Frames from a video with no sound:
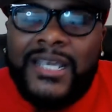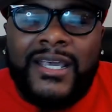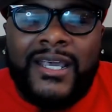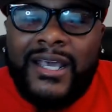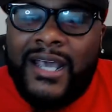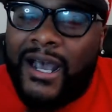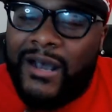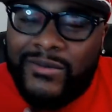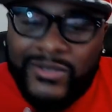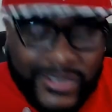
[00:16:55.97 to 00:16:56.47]

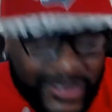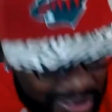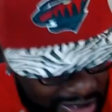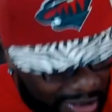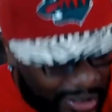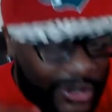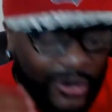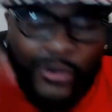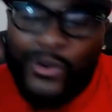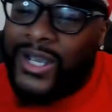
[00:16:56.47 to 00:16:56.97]
I was,
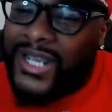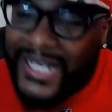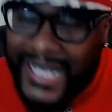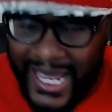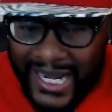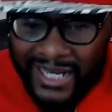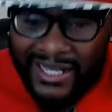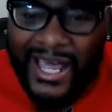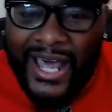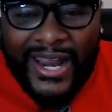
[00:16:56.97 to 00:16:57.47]
got a
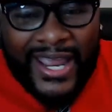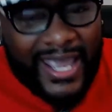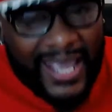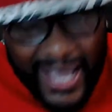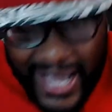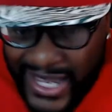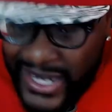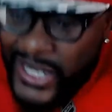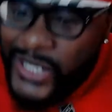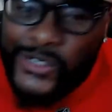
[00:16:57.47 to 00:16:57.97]
lot of
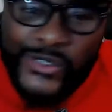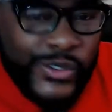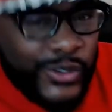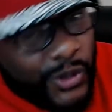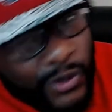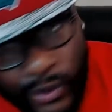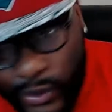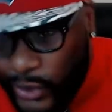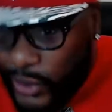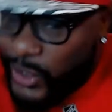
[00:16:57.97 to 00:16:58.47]
head issues
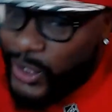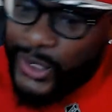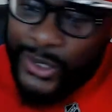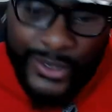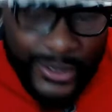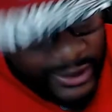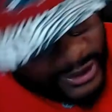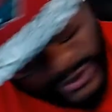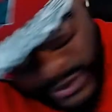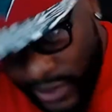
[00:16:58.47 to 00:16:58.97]
going on. I
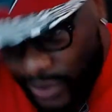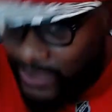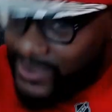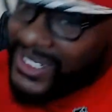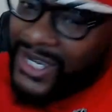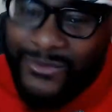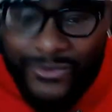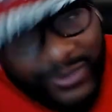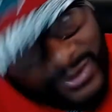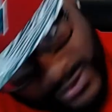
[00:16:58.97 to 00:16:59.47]

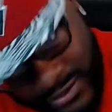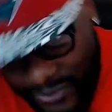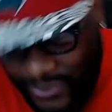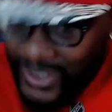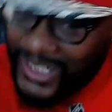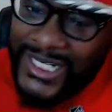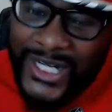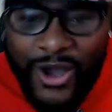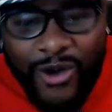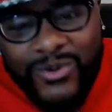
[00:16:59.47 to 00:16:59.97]
don't really
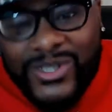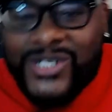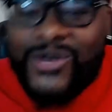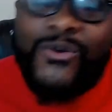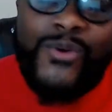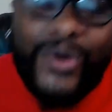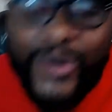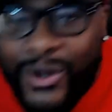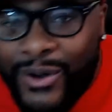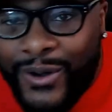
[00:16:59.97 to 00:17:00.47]
know what's
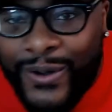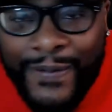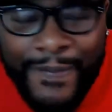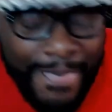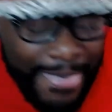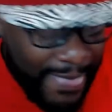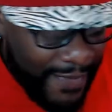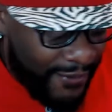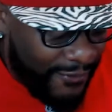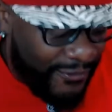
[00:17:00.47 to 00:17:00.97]
going on
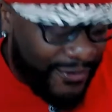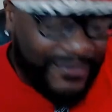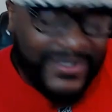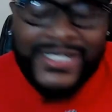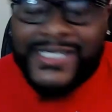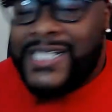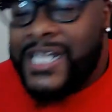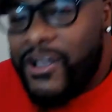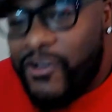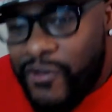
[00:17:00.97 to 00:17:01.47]
with
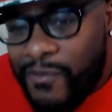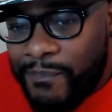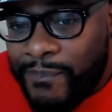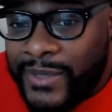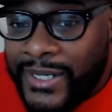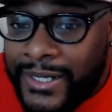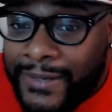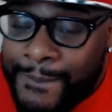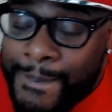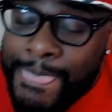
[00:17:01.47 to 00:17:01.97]
myself,
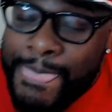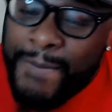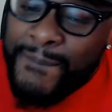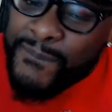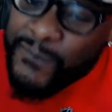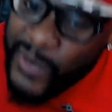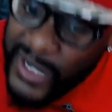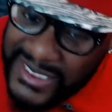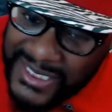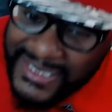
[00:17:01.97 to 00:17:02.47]
but it
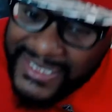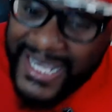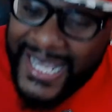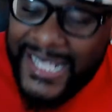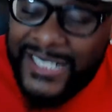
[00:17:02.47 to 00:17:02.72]
wasn't that.